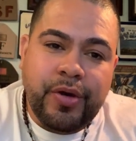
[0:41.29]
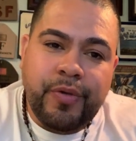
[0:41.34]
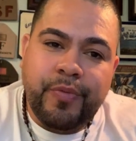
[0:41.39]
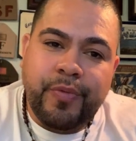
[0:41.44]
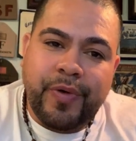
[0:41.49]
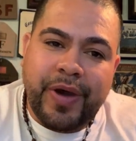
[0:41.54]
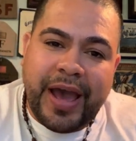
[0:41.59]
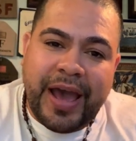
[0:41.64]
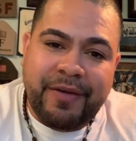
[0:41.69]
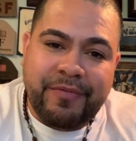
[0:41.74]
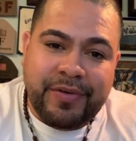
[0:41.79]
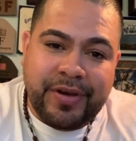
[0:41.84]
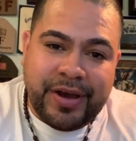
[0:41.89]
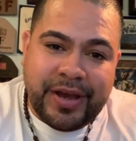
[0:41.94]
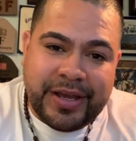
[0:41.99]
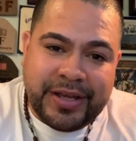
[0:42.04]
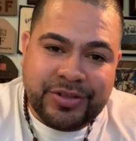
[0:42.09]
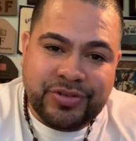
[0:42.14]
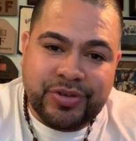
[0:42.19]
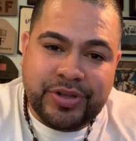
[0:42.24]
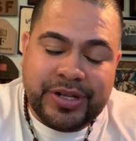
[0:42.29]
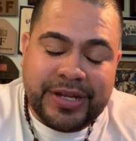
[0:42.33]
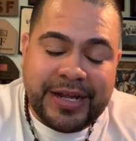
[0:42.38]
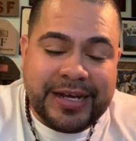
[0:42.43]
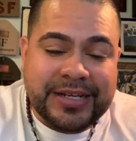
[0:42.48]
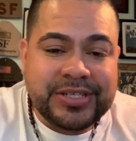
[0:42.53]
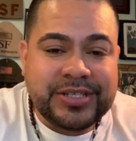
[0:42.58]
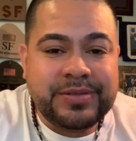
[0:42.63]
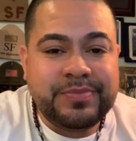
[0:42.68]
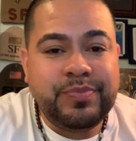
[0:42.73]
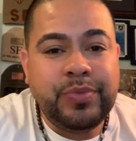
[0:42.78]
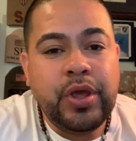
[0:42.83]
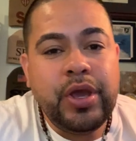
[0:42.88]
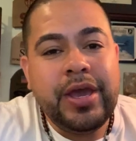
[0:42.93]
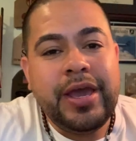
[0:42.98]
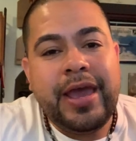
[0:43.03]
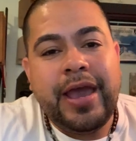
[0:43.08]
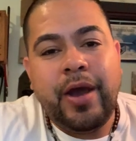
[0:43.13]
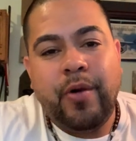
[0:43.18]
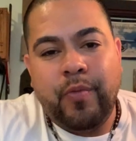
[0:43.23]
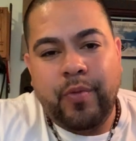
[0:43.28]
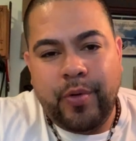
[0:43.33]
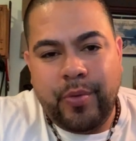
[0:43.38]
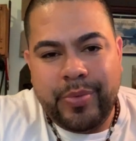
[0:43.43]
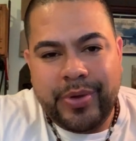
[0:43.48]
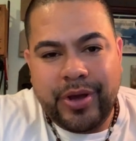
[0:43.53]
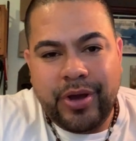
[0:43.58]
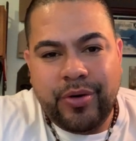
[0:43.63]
we'll have an introduction, and we'll be